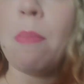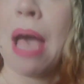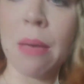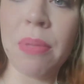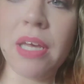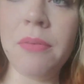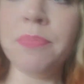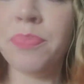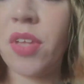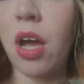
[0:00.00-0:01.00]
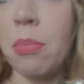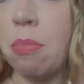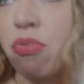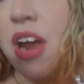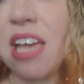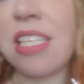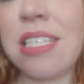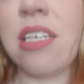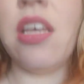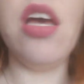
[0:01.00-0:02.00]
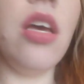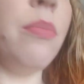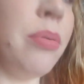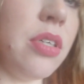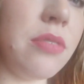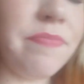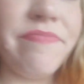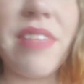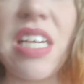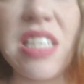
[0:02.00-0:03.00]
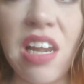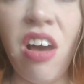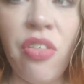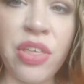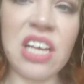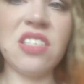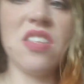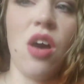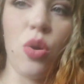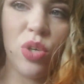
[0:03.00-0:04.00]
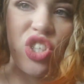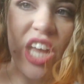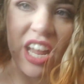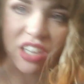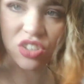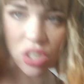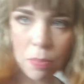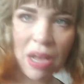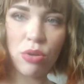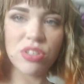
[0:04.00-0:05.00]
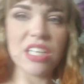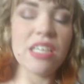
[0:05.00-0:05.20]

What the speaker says: I'm happy. I'm impressed. But there's a lot of things that I would change about